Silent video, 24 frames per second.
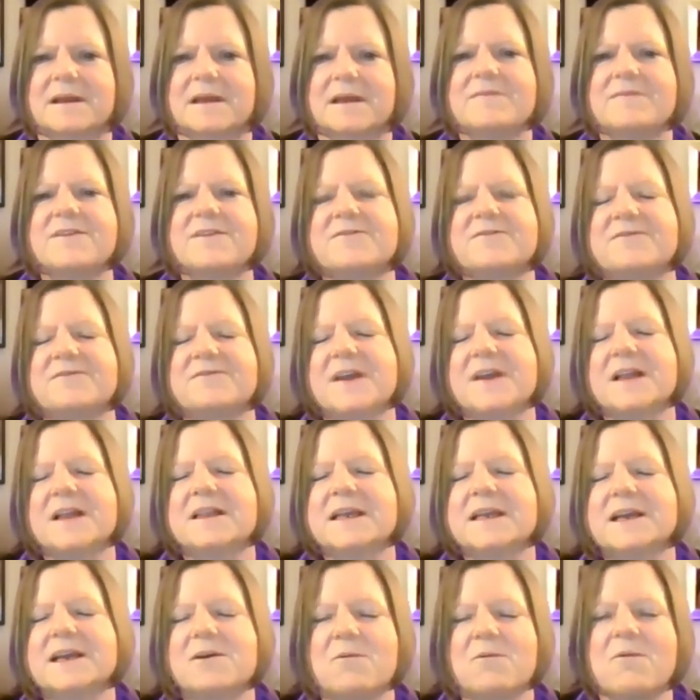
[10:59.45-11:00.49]
of the
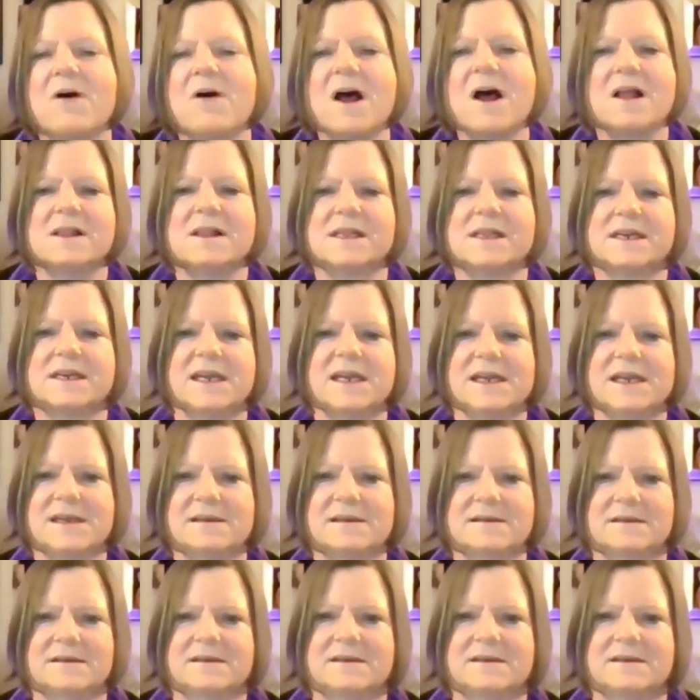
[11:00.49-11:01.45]
feeling quality